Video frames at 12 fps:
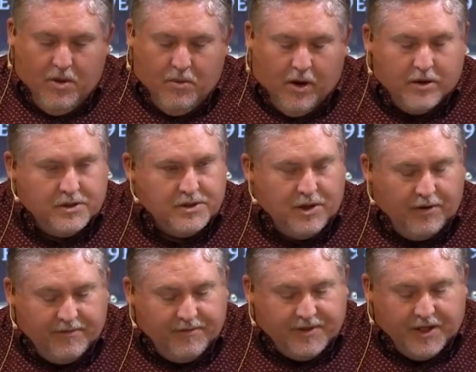while
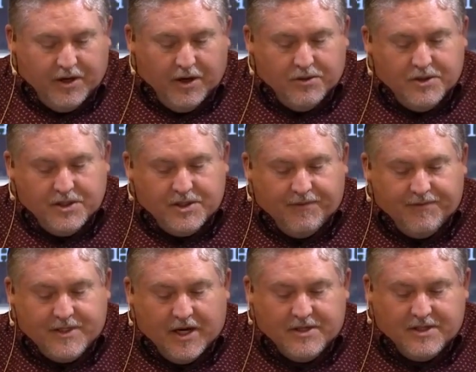conservative theologians
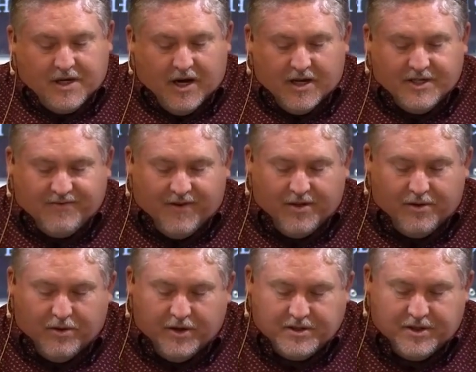emphasize that God is father
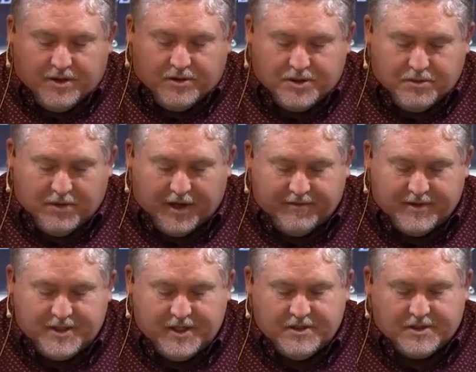only to those who believe
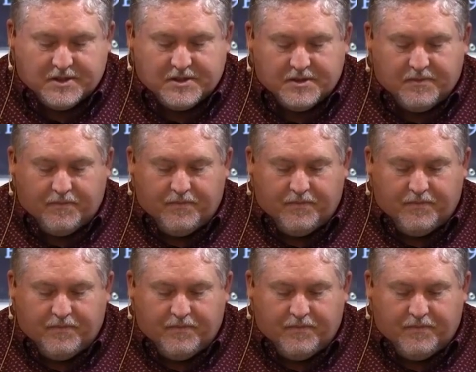in Jesus.